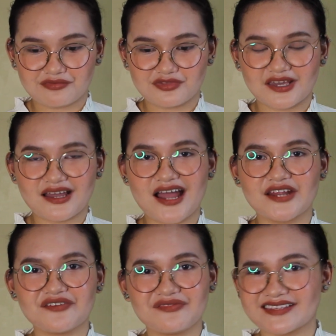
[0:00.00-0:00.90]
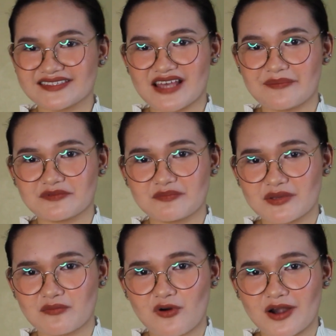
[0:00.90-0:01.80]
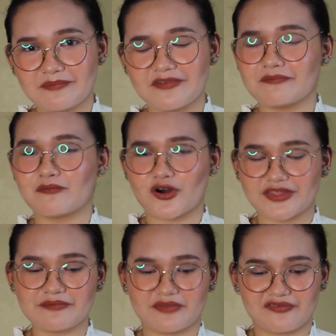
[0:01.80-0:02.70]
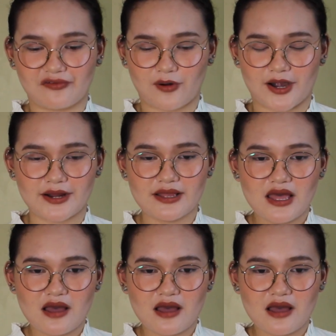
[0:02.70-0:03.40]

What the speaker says: they kind of accept me more than before,